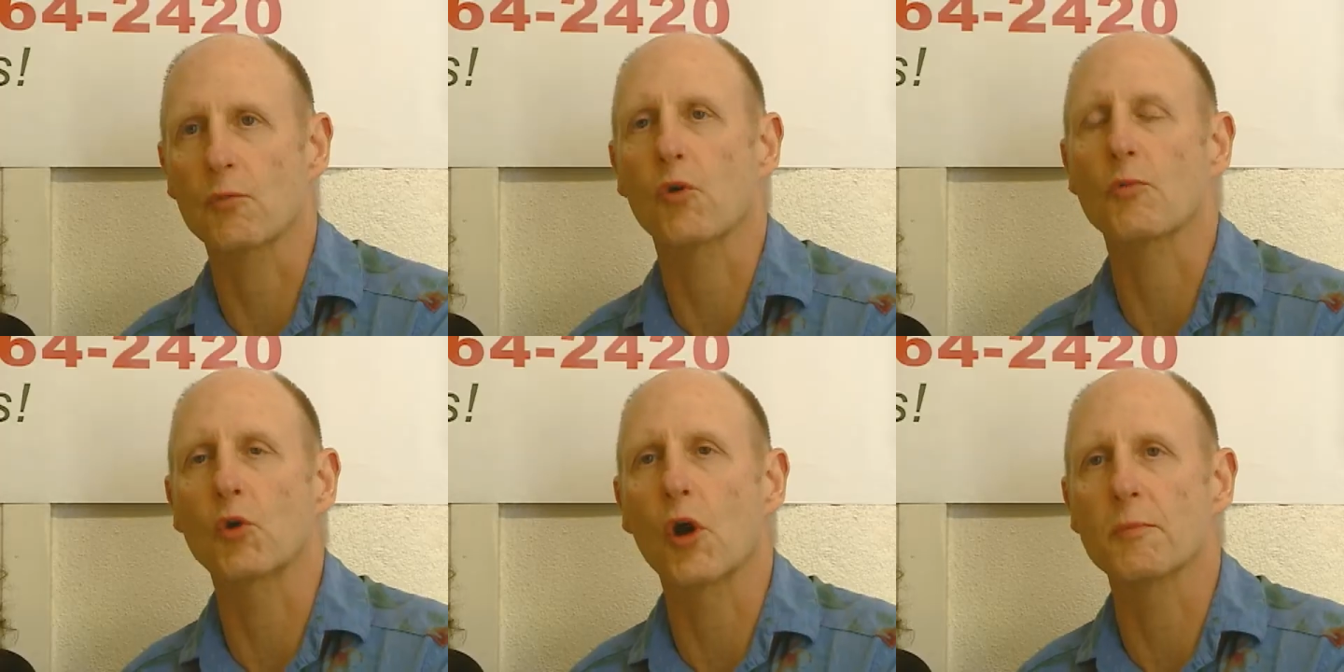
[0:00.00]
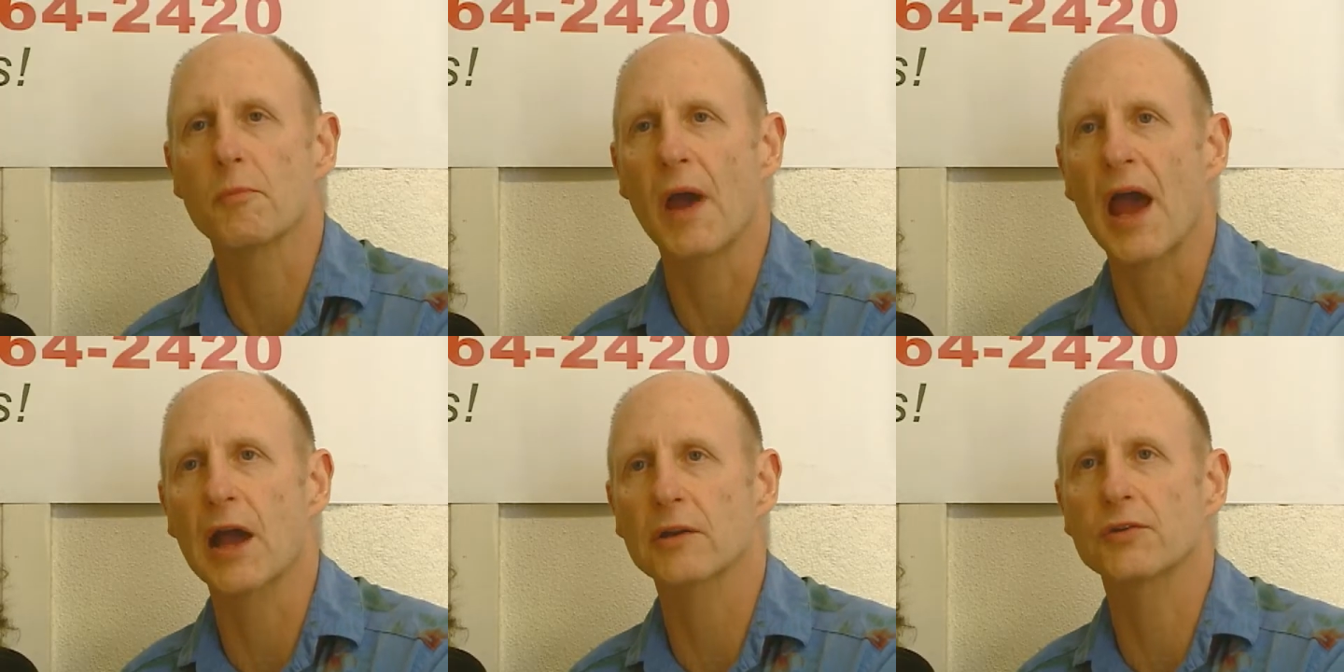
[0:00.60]
We're going
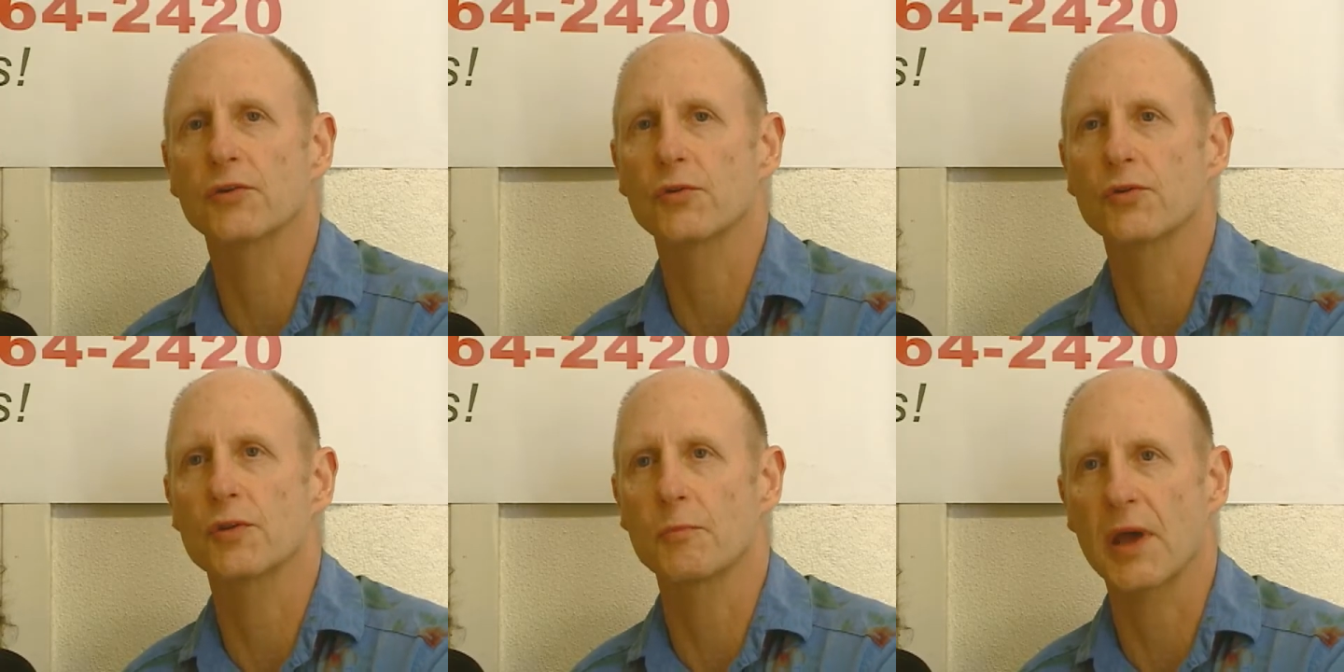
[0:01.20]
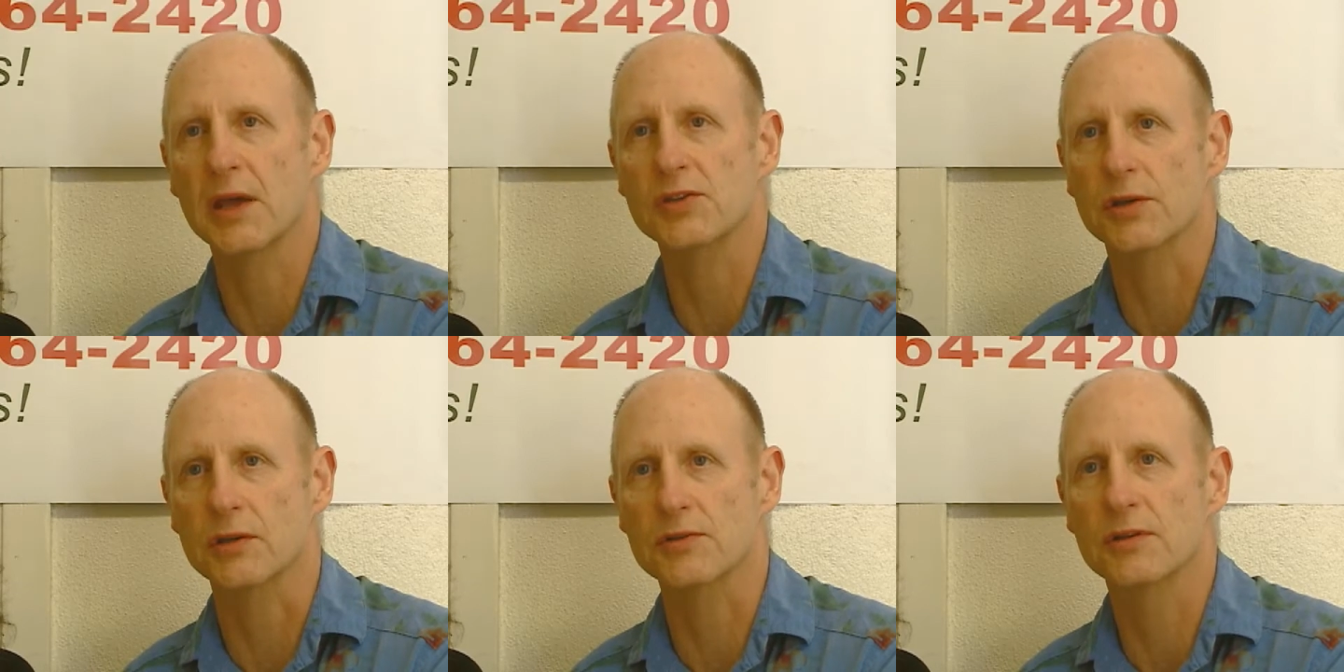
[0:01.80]
back to the
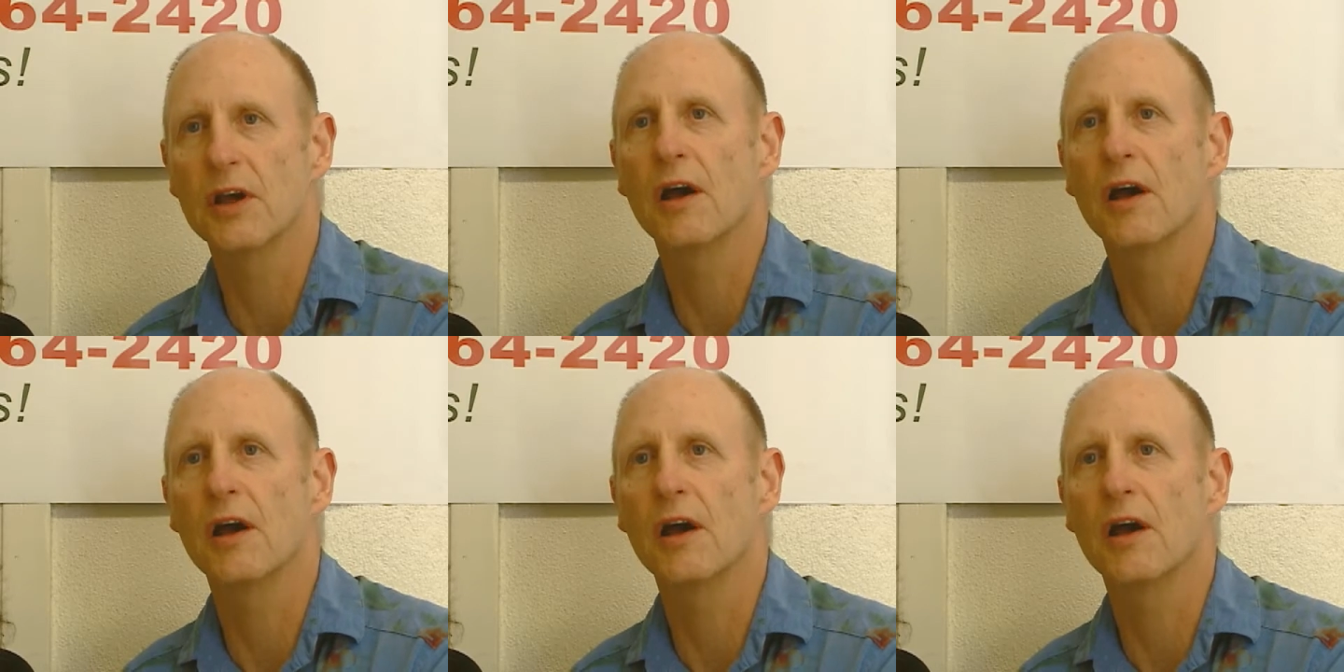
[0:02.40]
basics